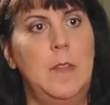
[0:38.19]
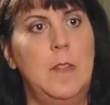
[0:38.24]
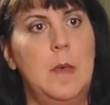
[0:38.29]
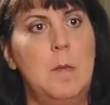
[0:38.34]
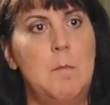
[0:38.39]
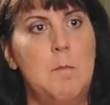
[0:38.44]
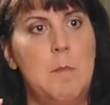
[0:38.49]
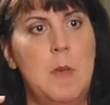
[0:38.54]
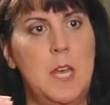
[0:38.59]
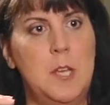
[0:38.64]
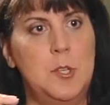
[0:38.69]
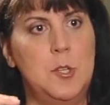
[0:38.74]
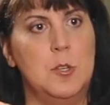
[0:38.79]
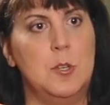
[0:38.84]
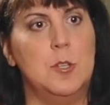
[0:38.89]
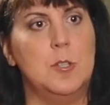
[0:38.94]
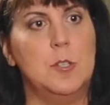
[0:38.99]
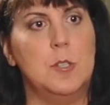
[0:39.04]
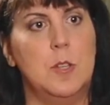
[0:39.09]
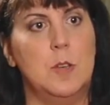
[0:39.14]
that
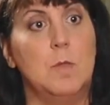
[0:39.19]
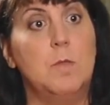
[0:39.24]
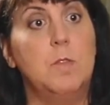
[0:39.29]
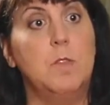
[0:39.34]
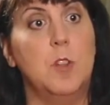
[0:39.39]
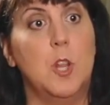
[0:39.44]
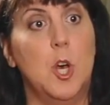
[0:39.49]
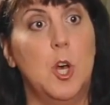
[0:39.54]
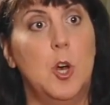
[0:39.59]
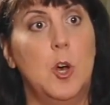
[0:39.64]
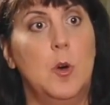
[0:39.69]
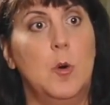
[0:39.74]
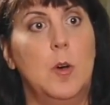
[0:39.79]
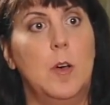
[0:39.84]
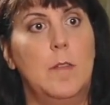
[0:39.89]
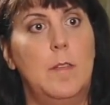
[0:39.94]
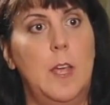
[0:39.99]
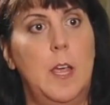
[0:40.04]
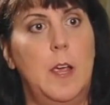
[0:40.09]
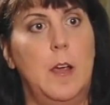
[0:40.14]
measures the flow
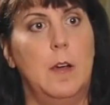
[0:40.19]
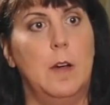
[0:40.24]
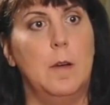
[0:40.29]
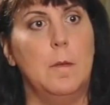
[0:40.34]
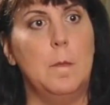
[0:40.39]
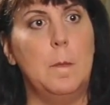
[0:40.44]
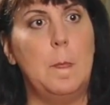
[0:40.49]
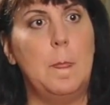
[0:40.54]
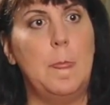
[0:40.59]
of air.